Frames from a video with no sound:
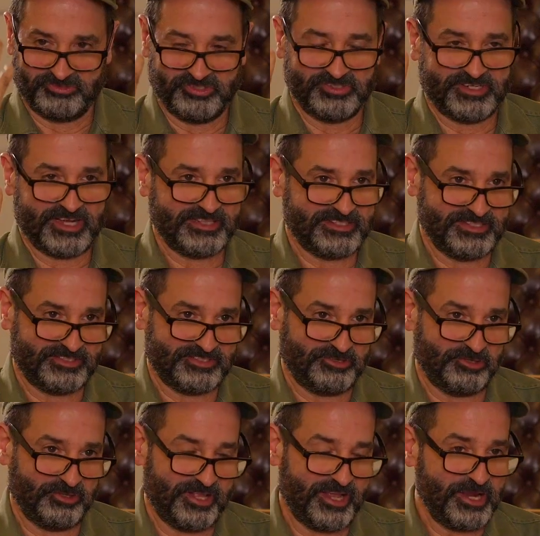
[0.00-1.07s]
got this
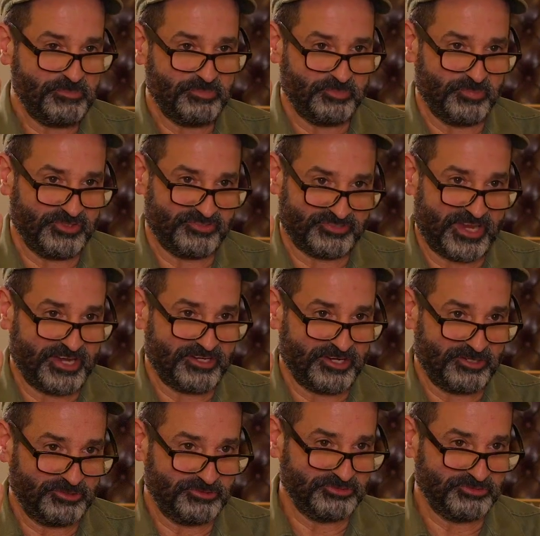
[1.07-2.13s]
whole hype with
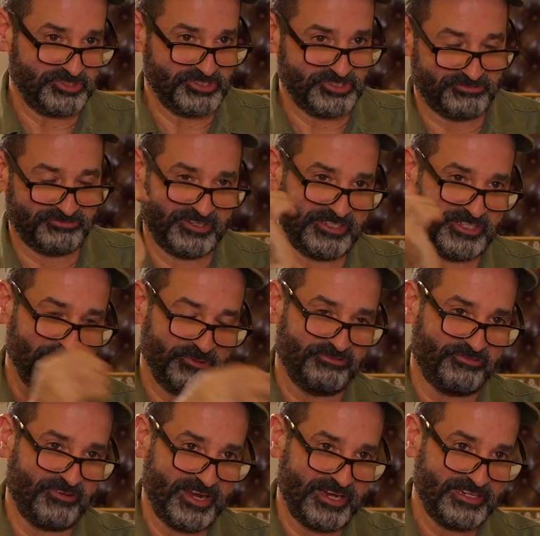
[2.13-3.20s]
Psycho. She's friendly with
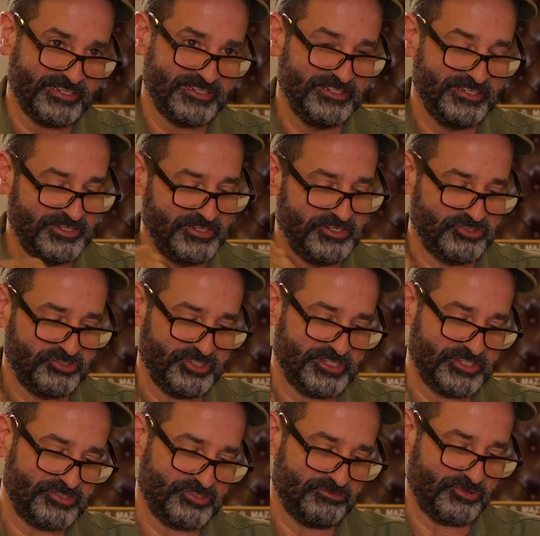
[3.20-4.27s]
Frank. She
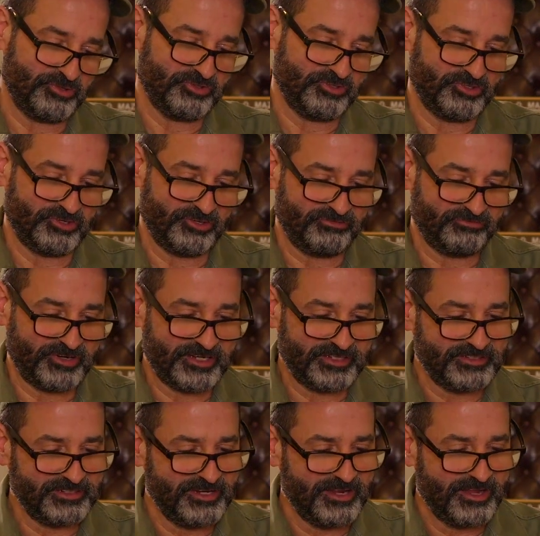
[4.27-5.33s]
gets the role of the
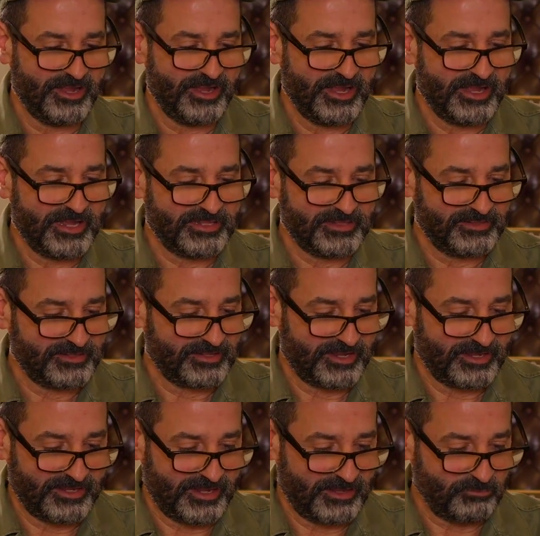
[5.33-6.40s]
girlfriend, and
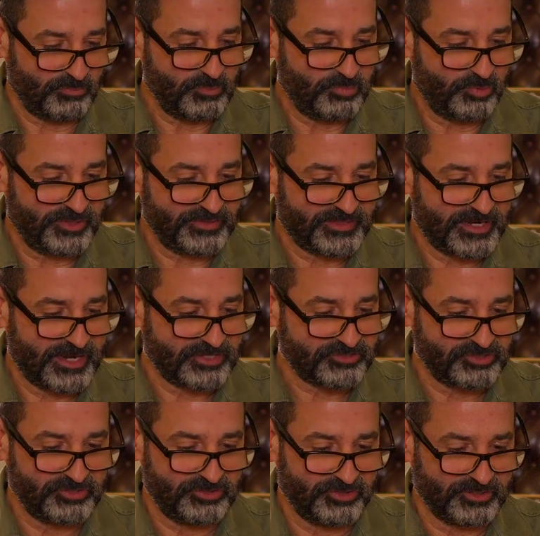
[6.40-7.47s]
at one point they
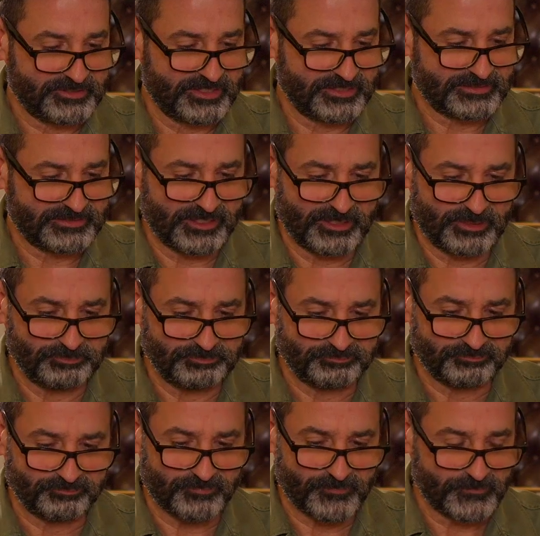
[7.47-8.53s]
actually looked at
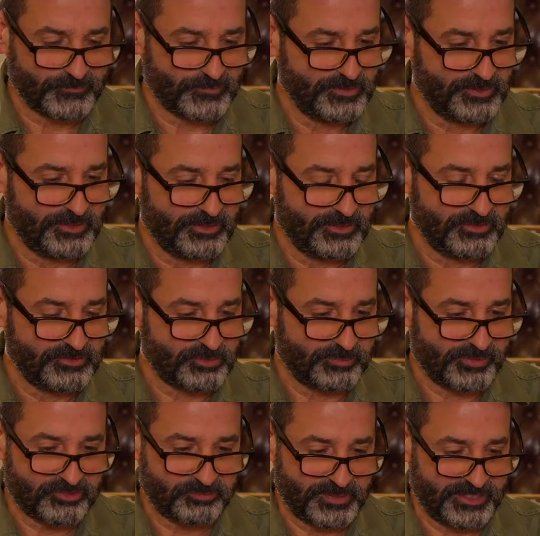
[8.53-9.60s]

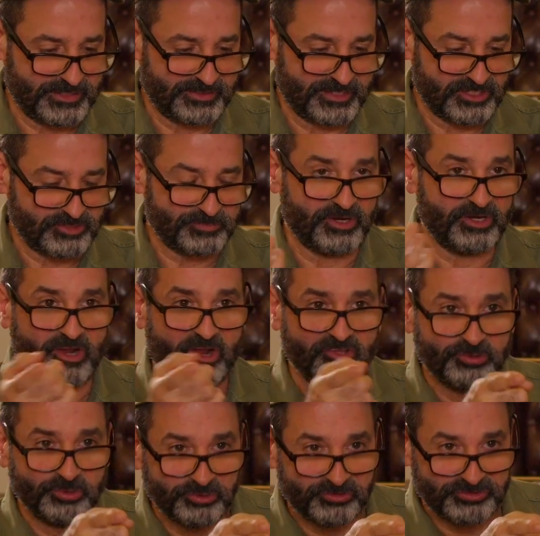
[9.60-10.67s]
someone else being Lansbury.
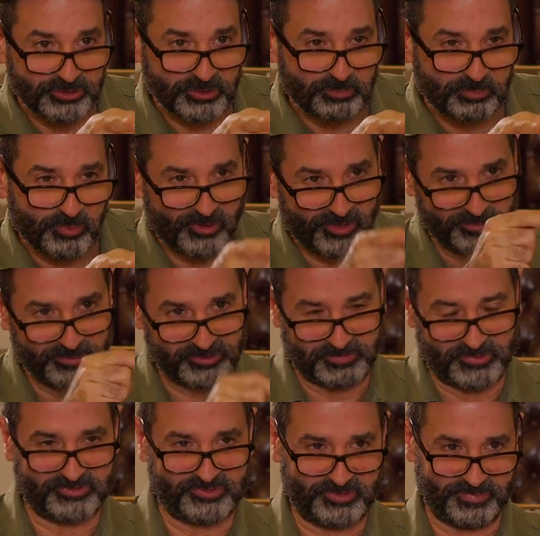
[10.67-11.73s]
Lucille Ball was
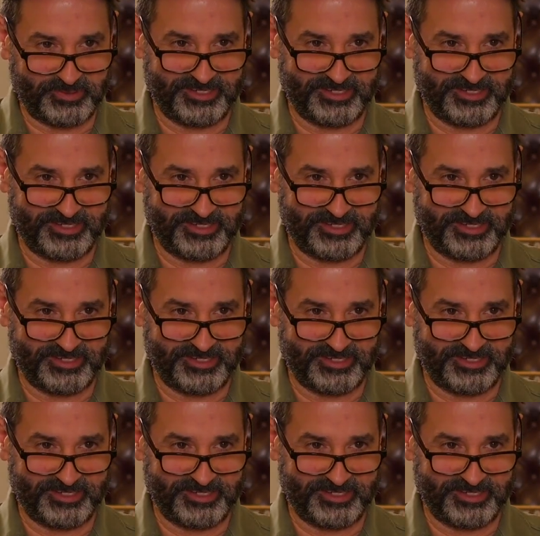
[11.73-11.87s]
supposed to be.